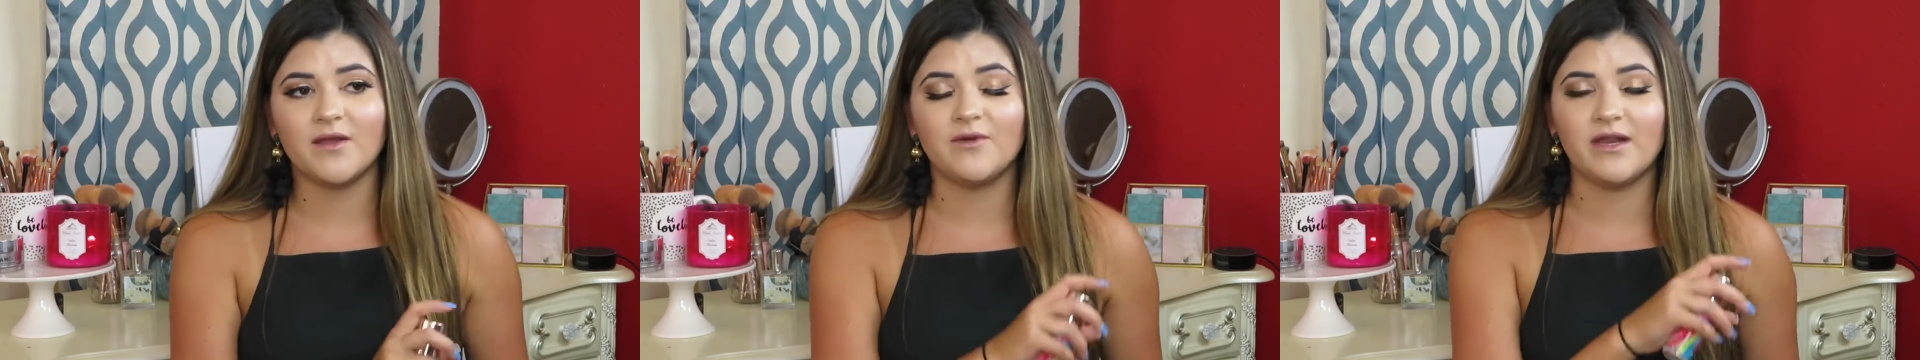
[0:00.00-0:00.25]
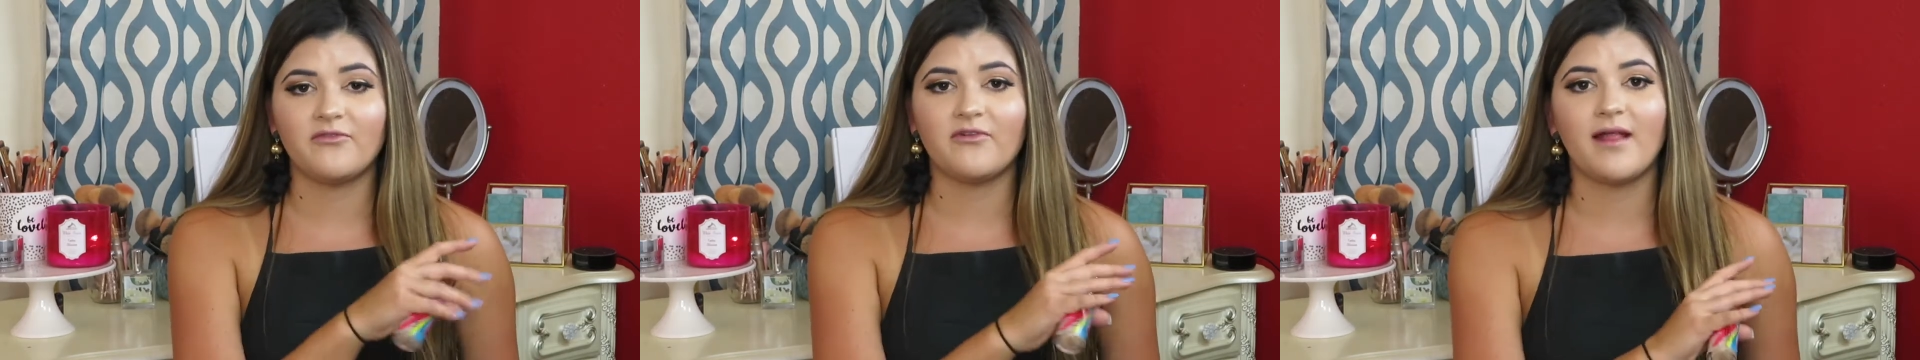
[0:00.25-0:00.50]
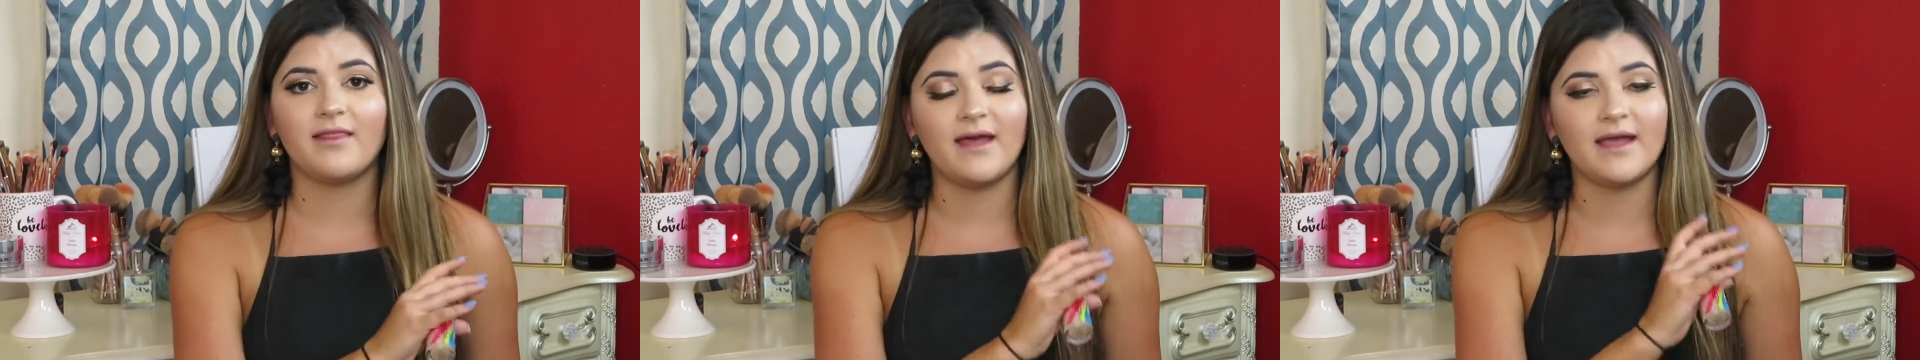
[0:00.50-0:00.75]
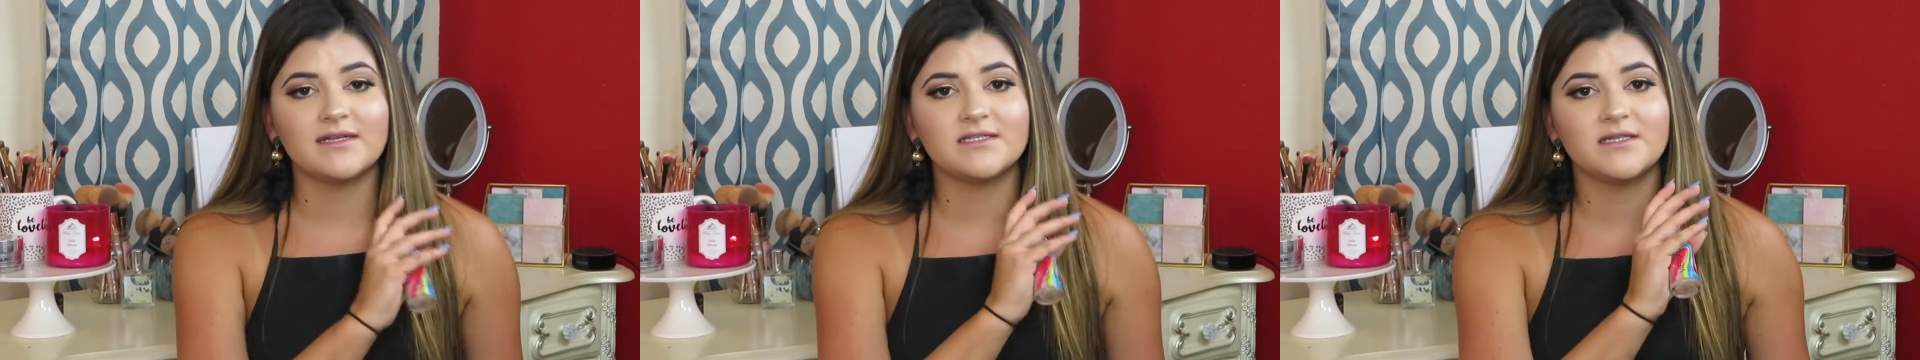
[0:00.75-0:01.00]
it whenever I
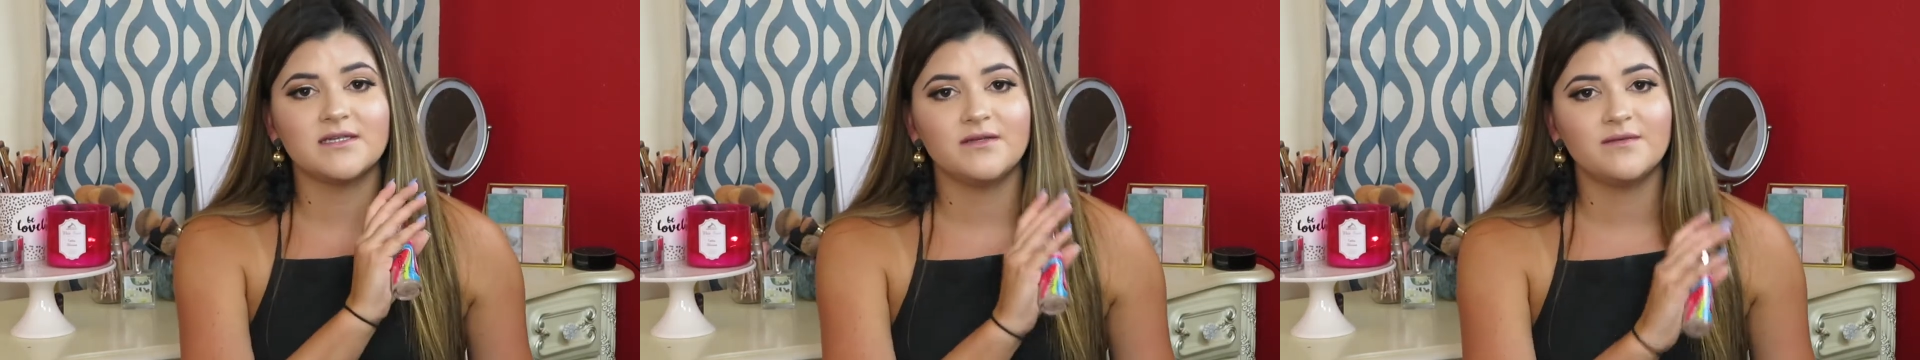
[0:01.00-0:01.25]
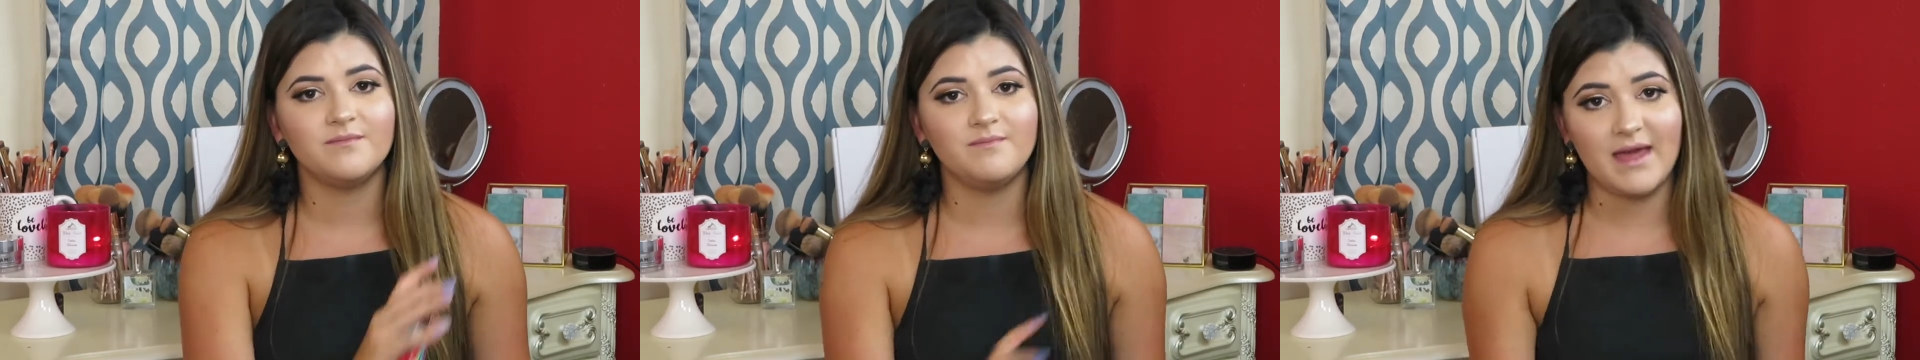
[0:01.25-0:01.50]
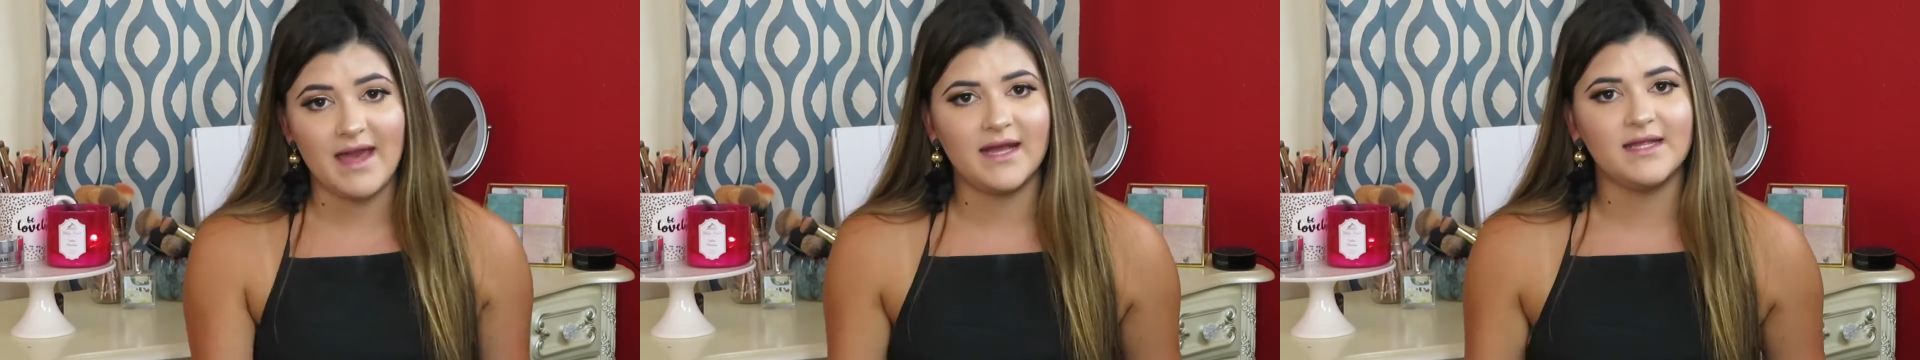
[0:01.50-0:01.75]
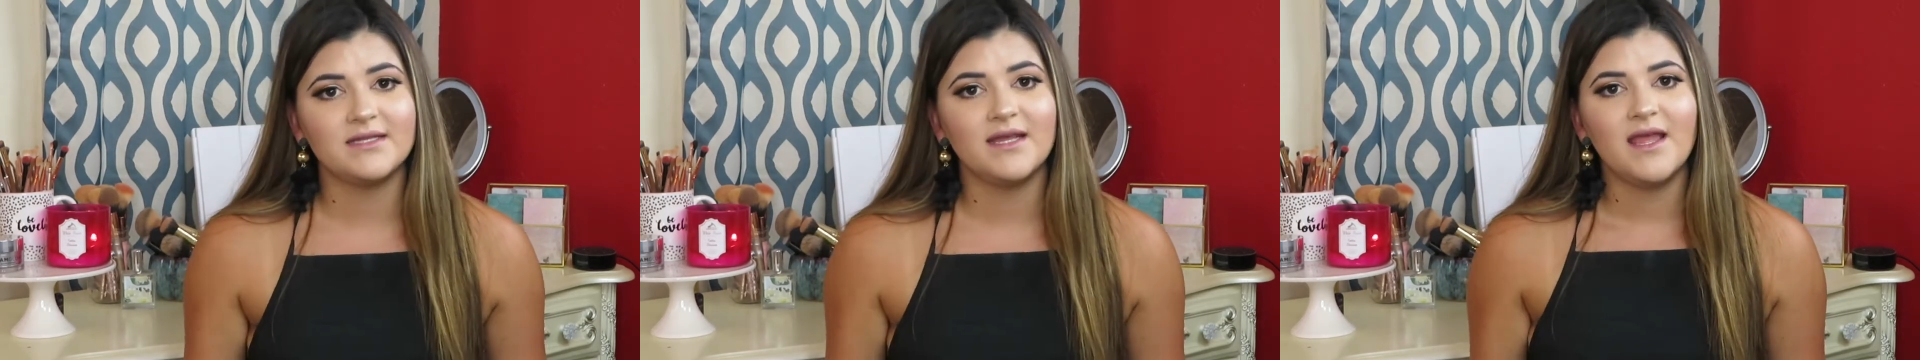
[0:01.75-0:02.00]
liked
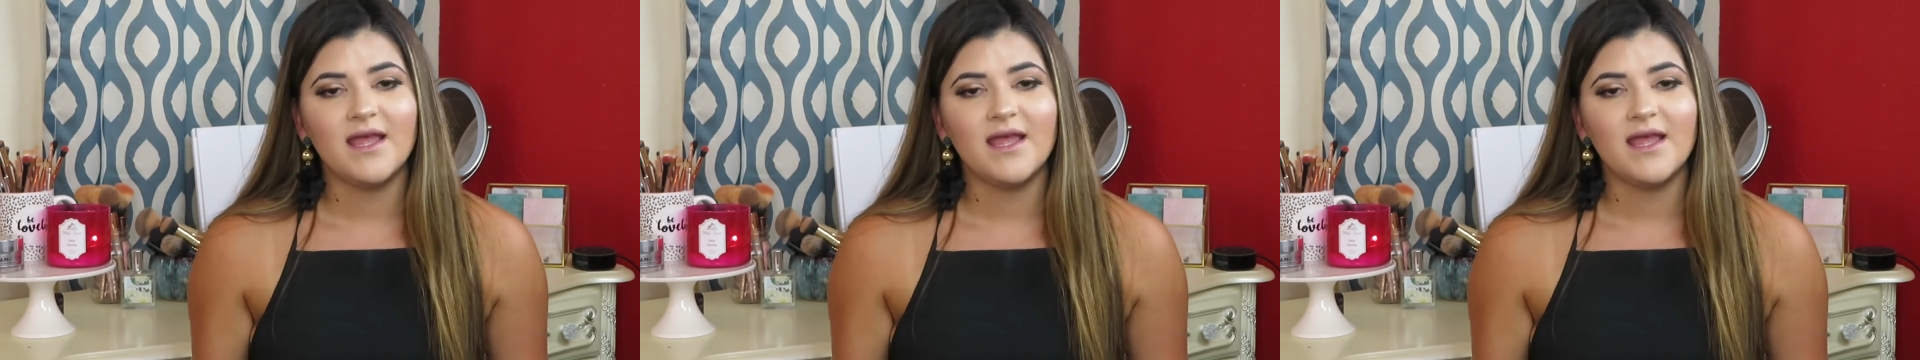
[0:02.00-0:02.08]
matte.